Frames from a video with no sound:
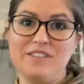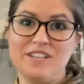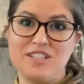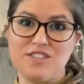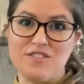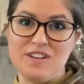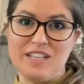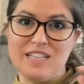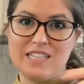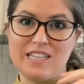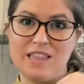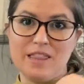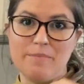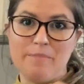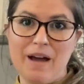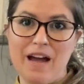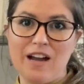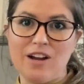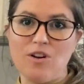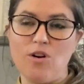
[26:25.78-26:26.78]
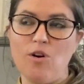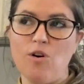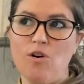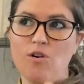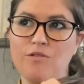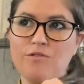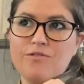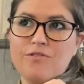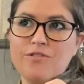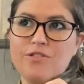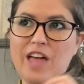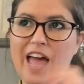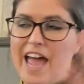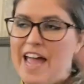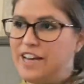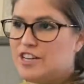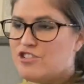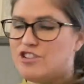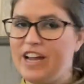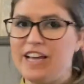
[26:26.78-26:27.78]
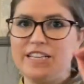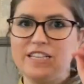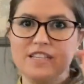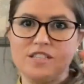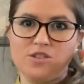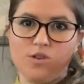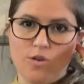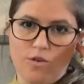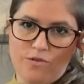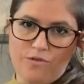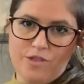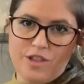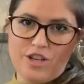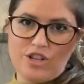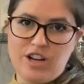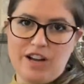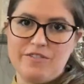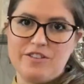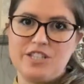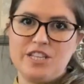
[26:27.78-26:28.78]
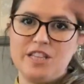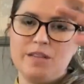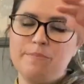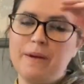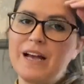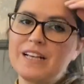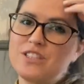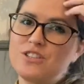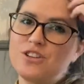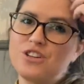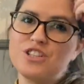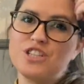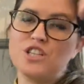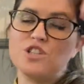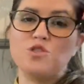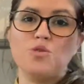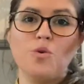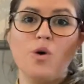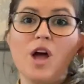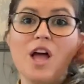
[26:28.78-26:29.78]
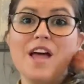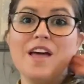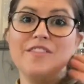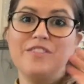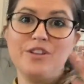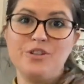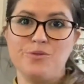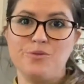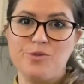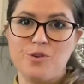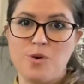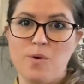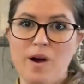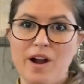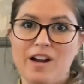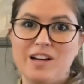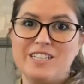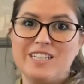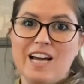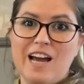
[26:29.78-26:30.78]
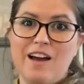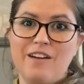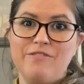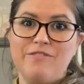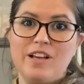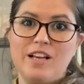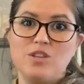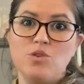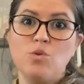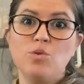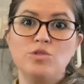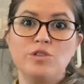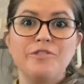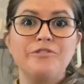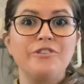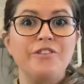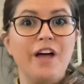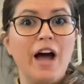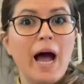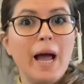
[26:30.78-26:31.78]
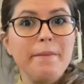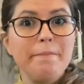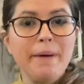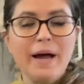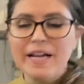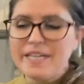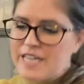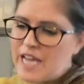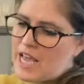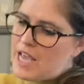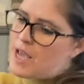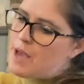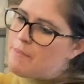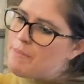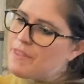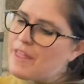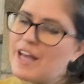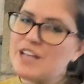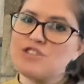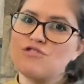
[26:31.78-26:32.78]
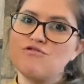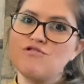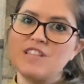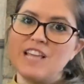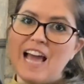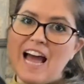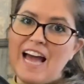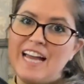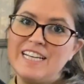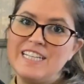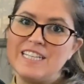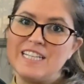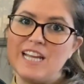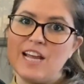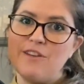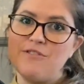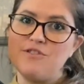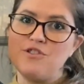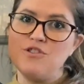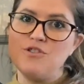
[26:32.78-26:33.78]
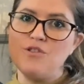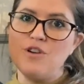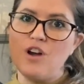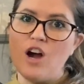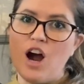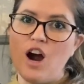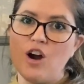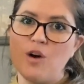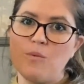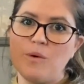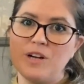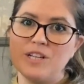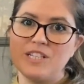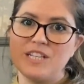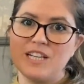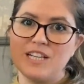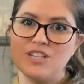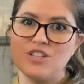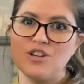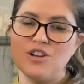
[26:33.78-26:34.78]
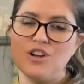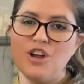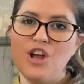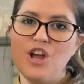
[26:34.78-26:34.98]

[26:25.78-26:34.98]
screens in the back of the headrests of the driver's seat and the passenger seat, so they don't require to have a holder for the iPad. But that's really handy if you are wanting to,